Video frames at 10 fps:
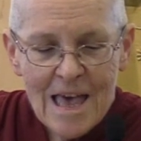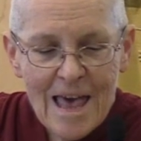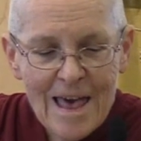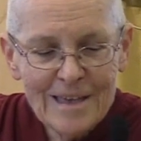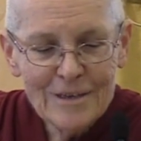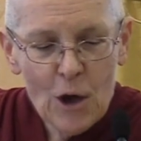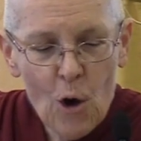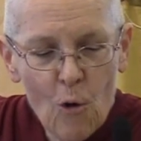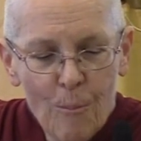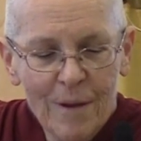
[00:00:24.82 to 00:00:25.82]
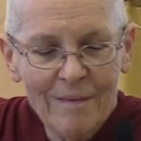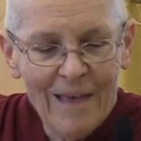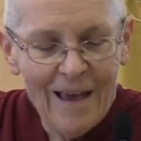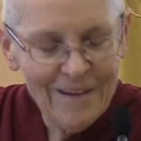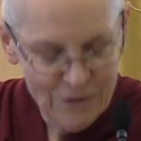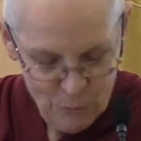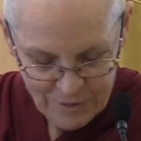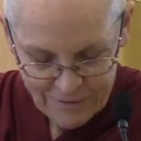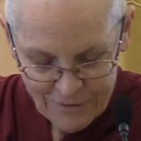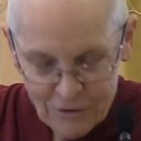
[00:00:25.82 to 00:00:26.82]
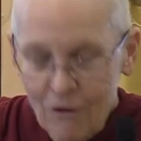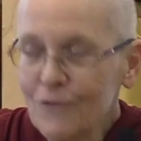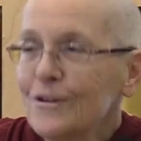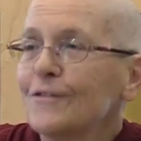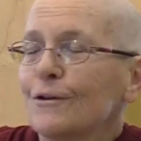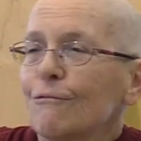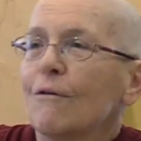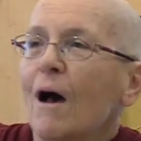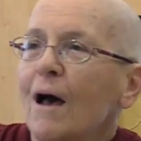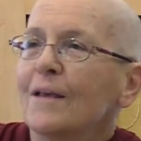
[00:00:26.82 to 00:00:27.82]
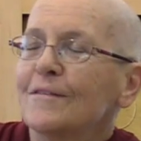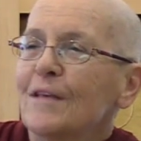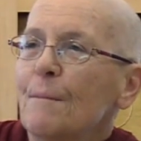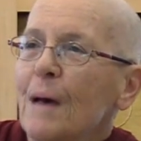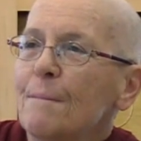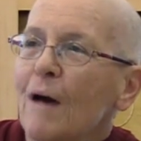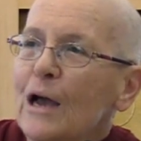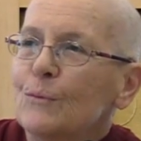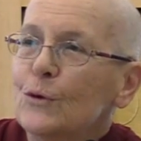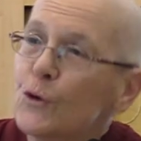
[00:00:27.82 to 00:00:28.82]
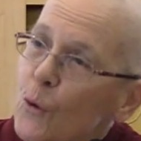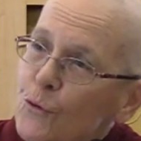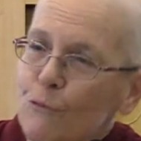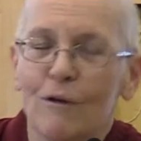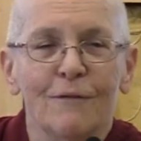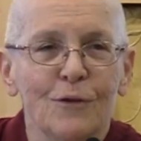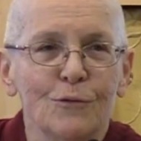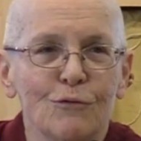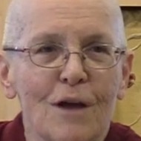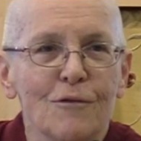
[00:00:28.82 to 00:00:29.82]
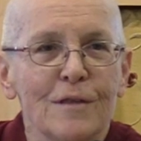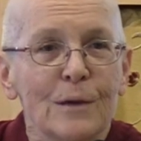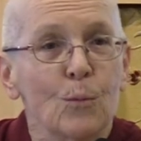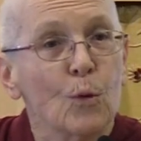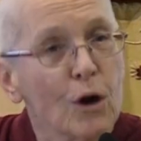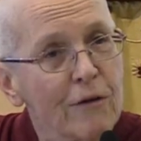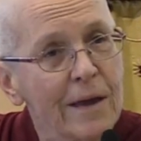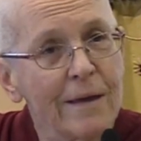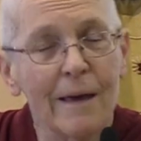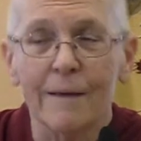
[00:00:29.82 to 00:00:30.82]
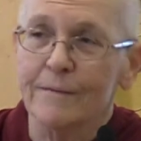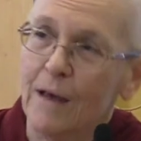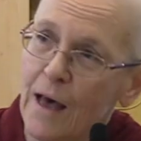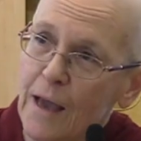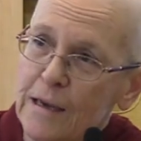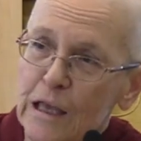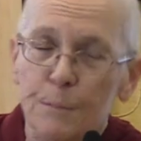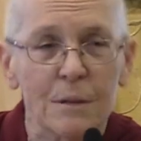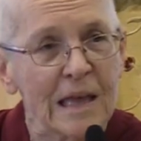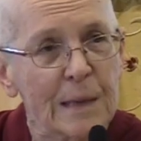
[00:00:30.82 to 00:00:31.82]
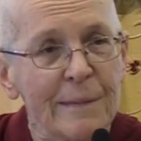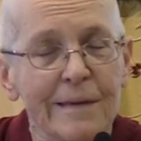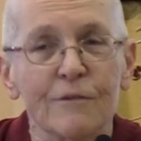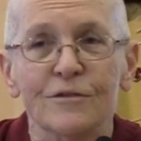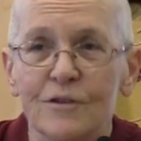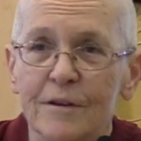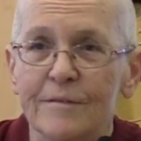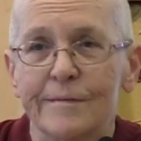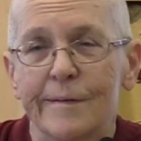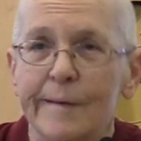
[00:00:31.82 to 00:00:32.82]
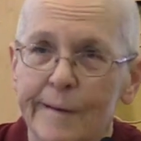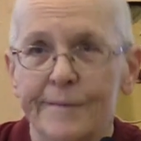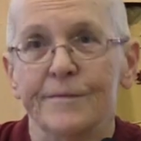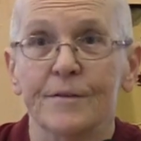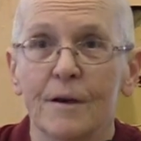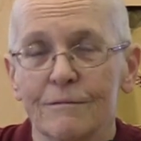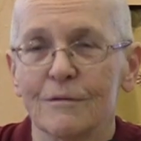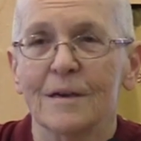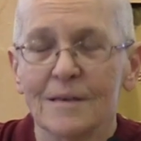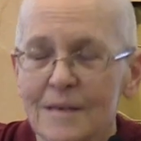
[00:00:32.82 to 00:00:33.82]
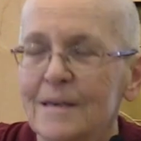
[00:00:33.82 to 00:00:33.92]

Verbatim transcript: and uh, hoping that you know when difficulties arise that my mind would go to refuge rather than worry anxiety blaming or just suffering